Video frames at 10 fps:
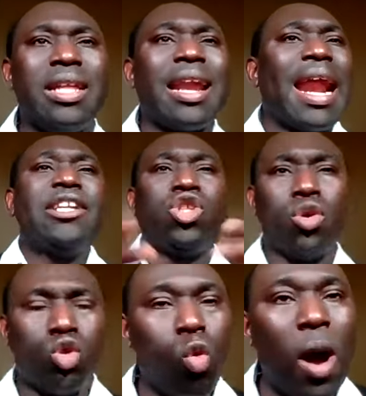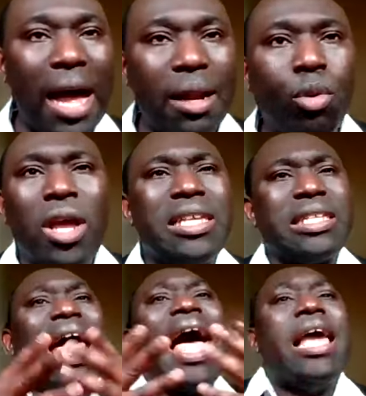The righteous one, but
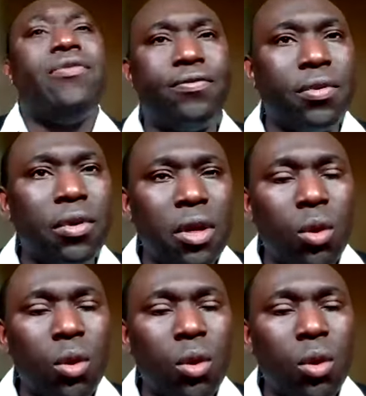his life